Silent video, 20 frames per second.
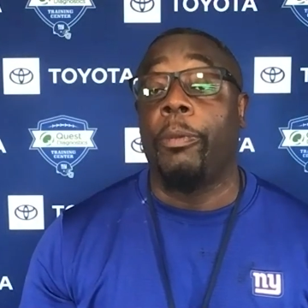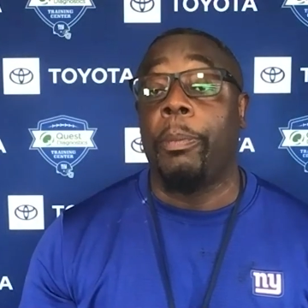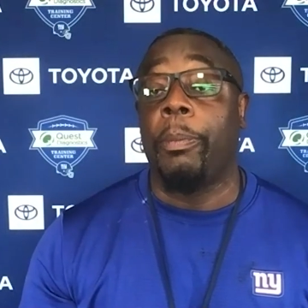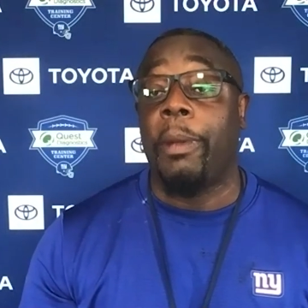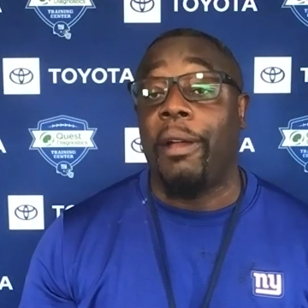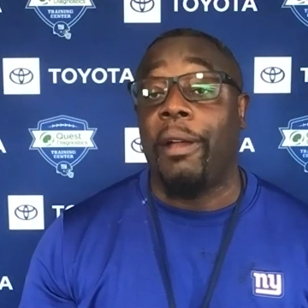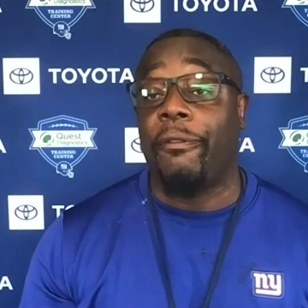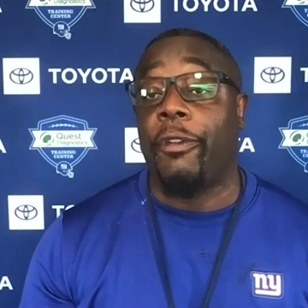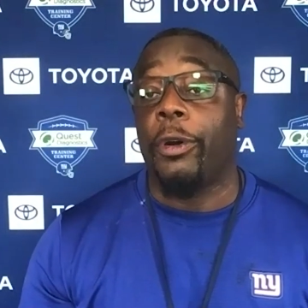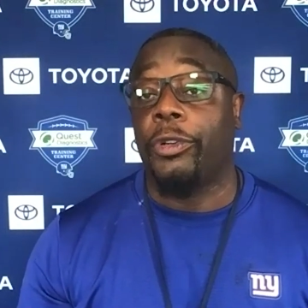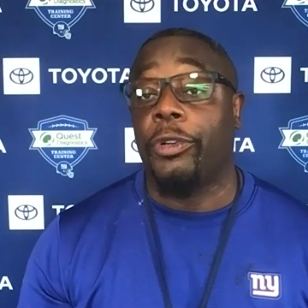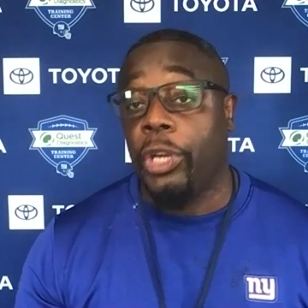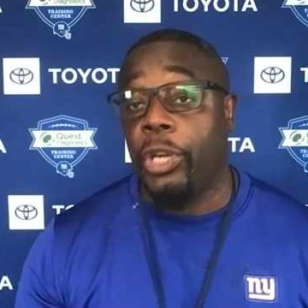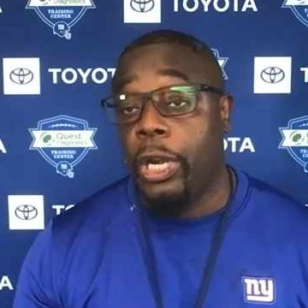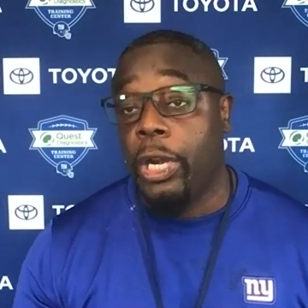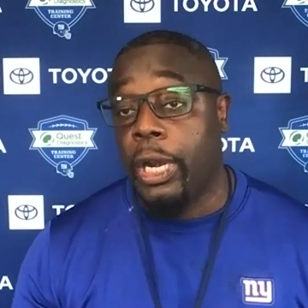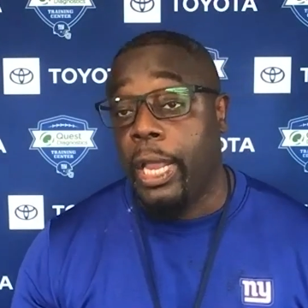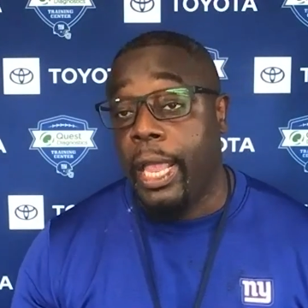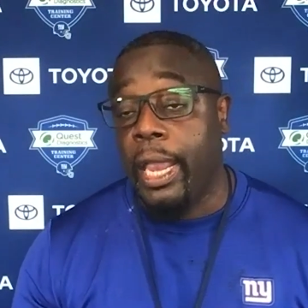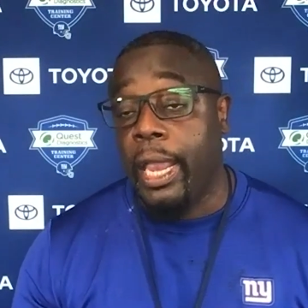My first year
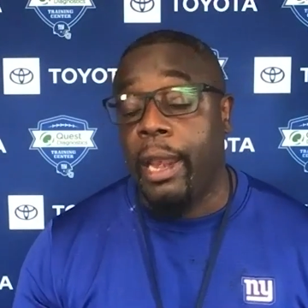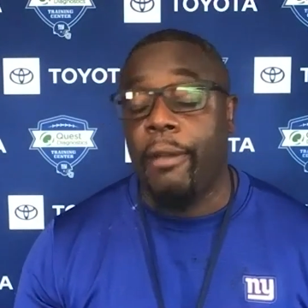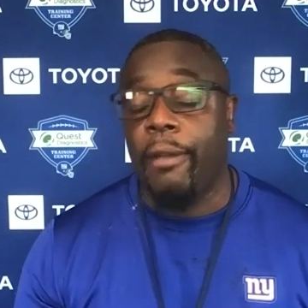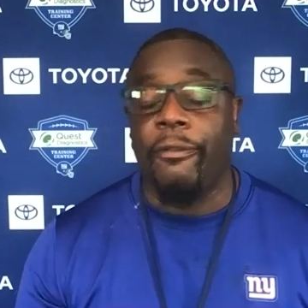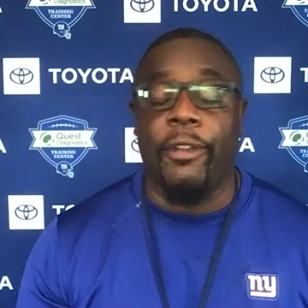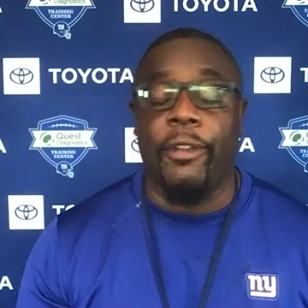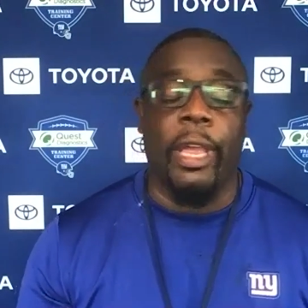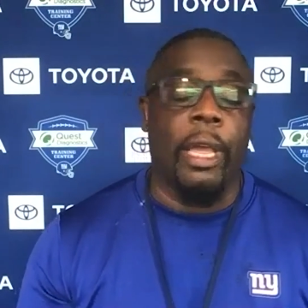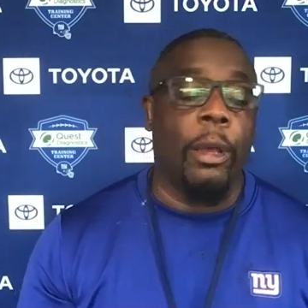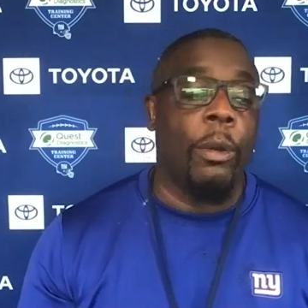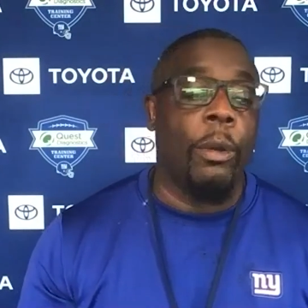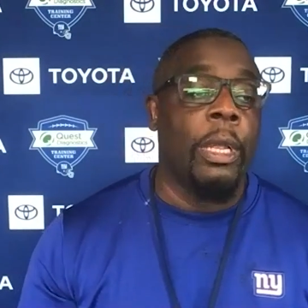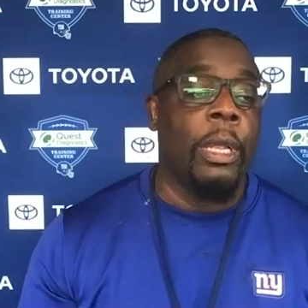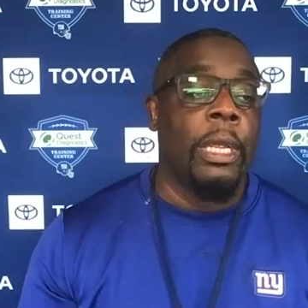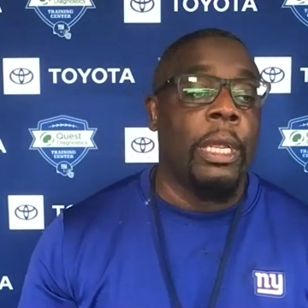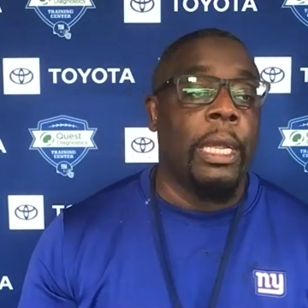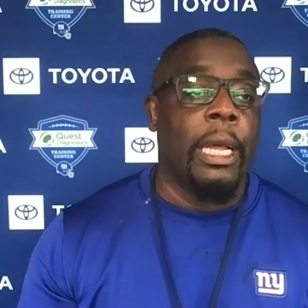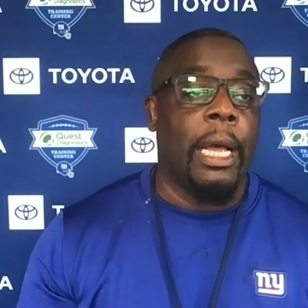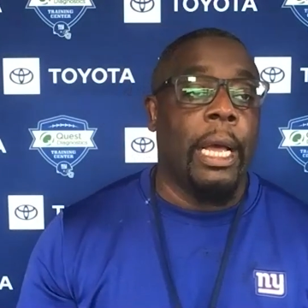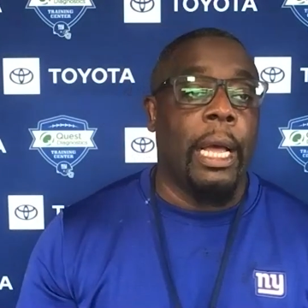in the NFL.
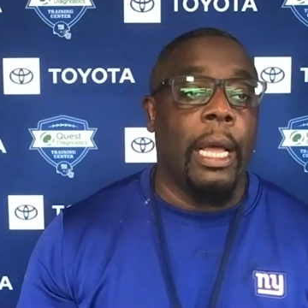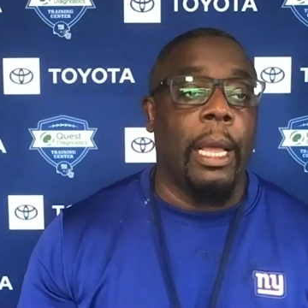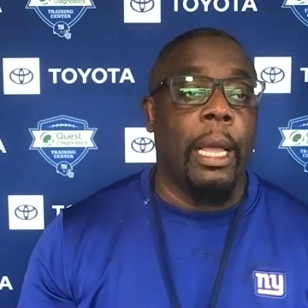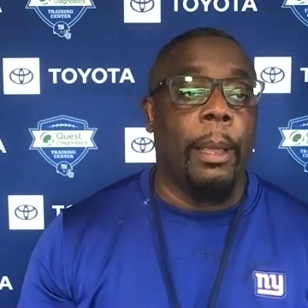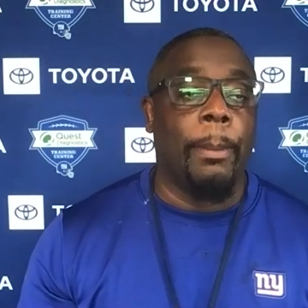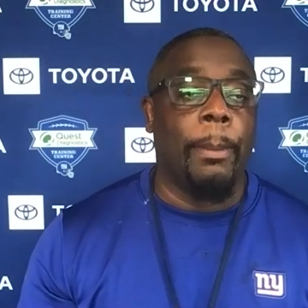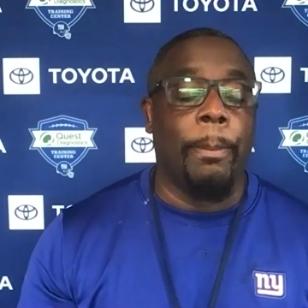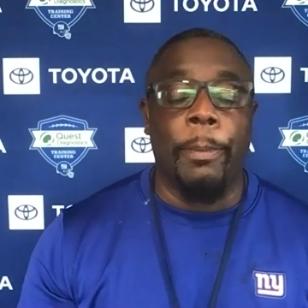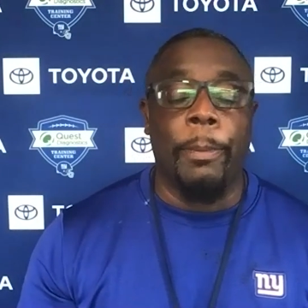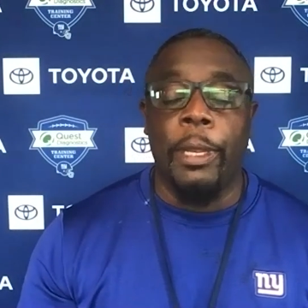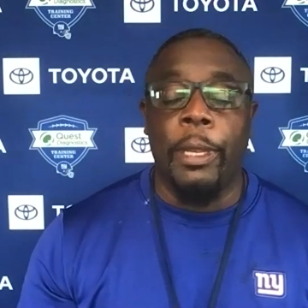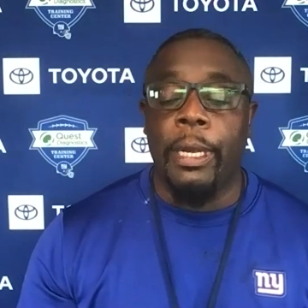Um,